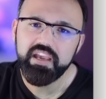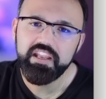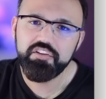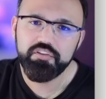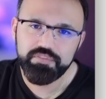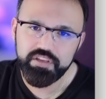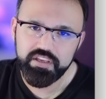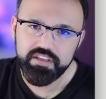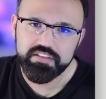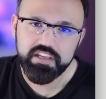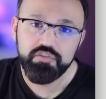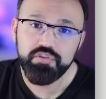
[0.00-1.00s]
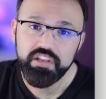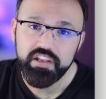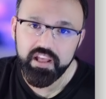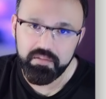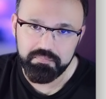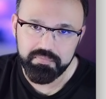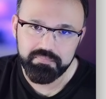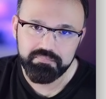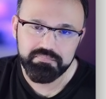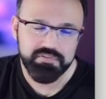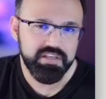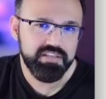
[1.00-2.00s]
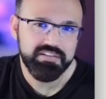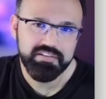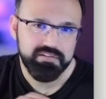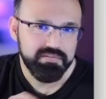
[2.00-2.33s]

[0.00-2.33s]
any of these and you need help, just